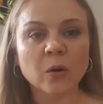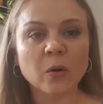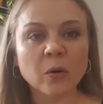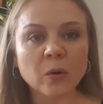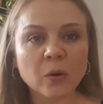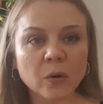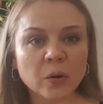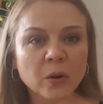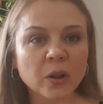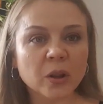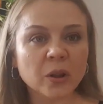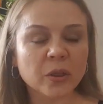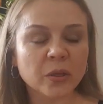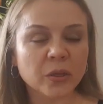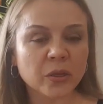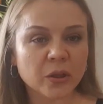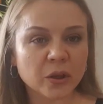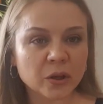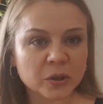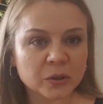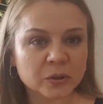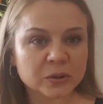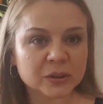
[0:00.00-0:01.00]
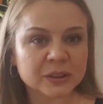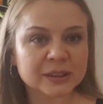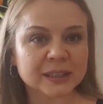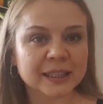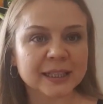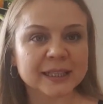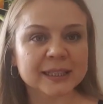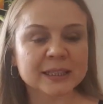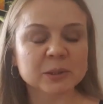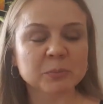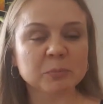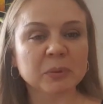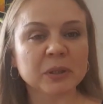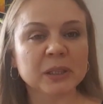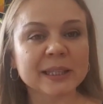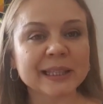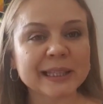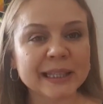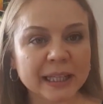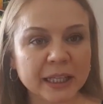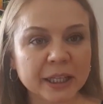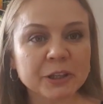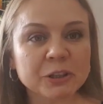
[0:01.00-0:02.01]
all those
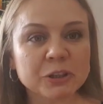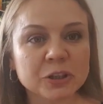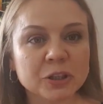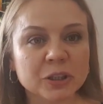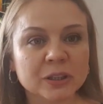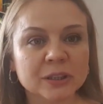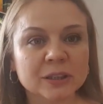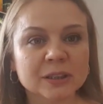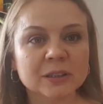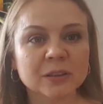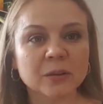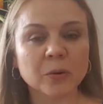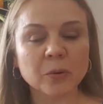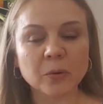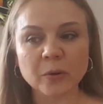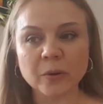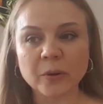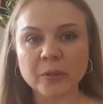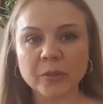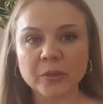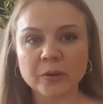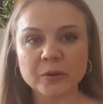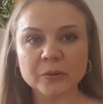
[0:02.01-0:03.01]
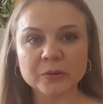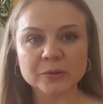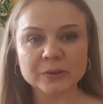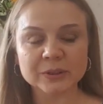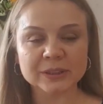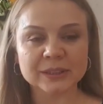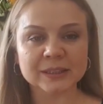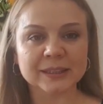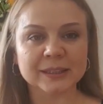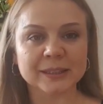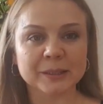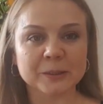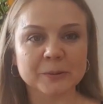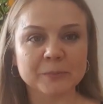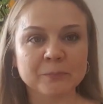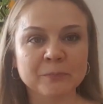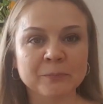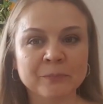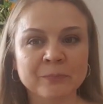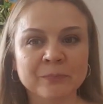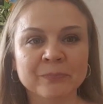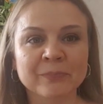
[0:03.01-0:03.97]
expectations, all those uh,